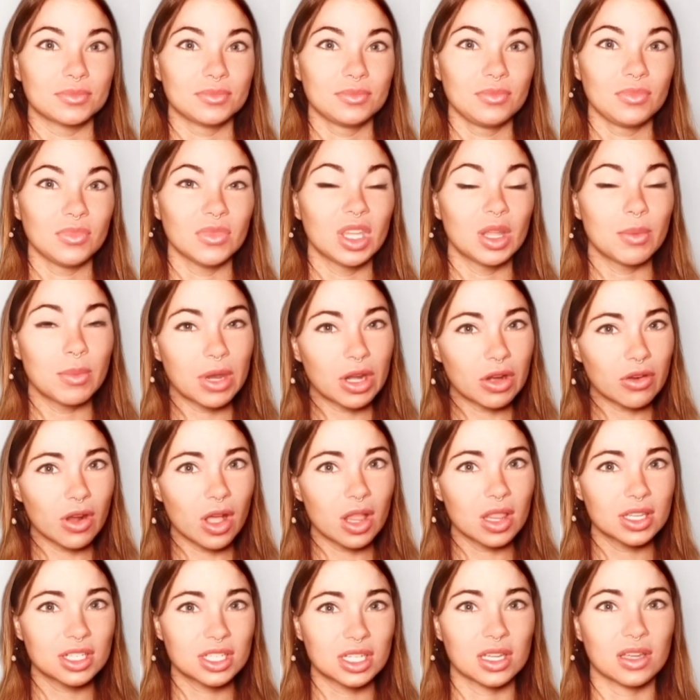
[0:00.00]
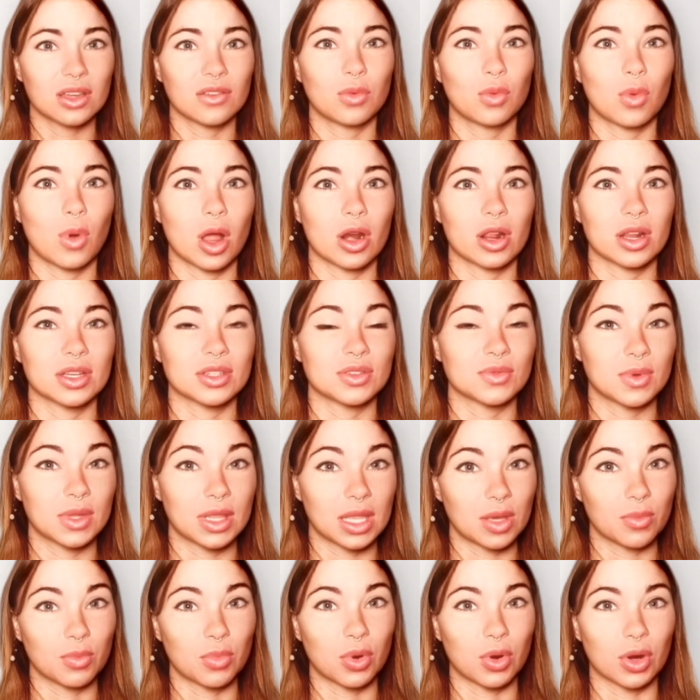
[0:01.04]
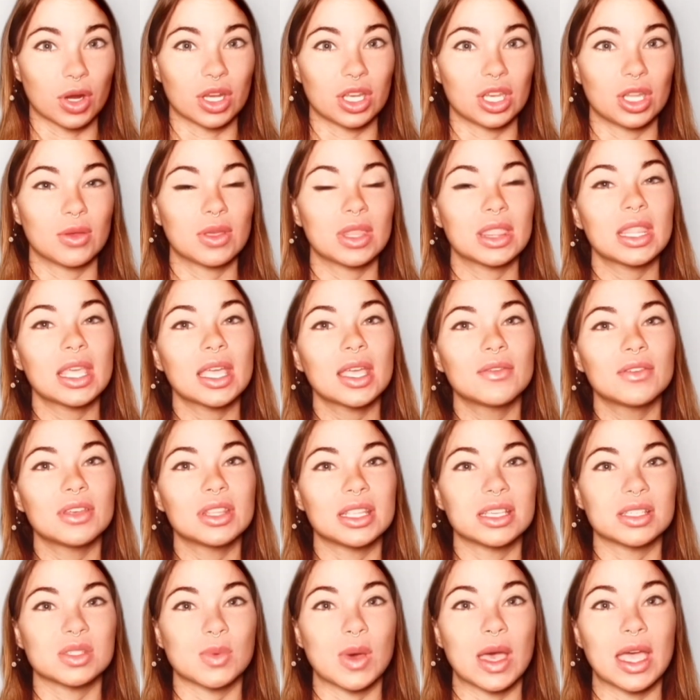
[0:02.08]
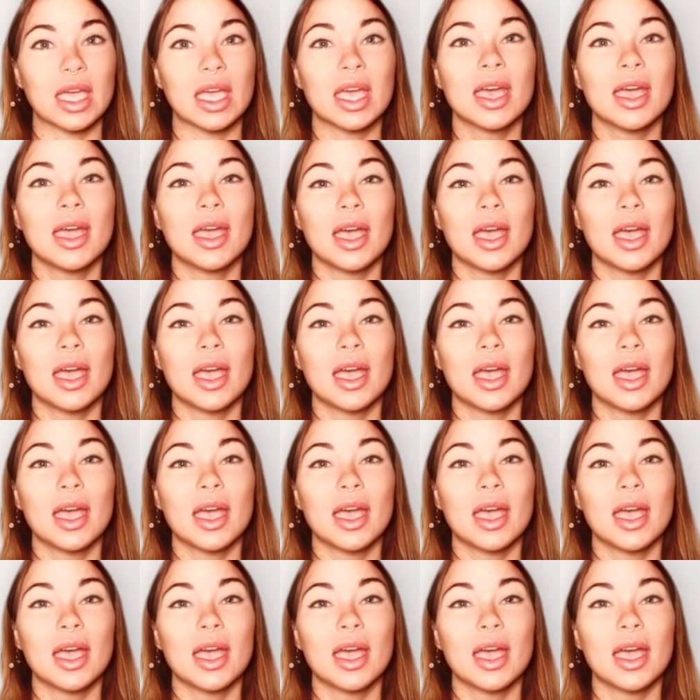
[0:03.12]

The mineralogy of water is really important. You can think of it this way.